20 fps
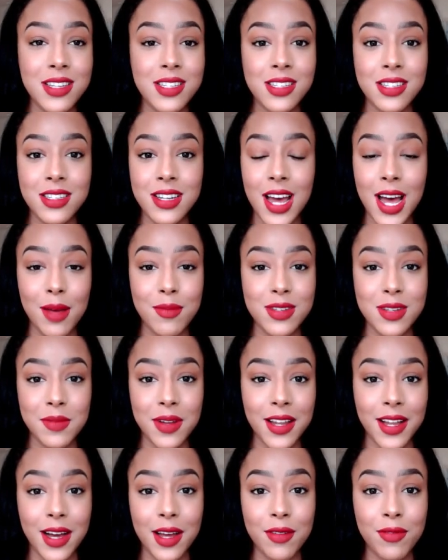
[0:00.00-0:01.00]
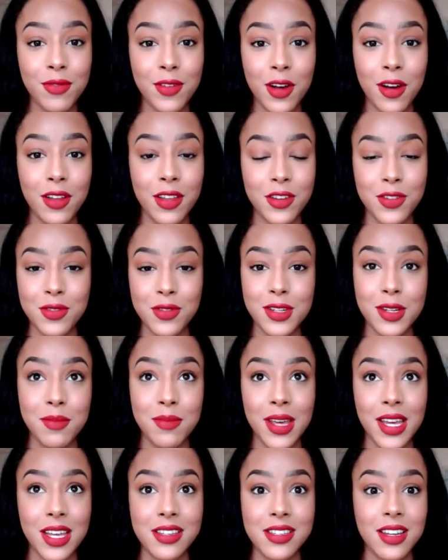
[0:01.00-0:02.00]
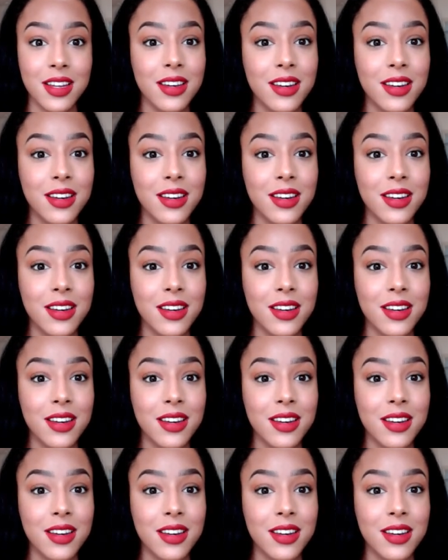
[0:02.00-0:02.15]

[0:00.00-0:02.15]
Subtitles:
times of my life. College was amazing.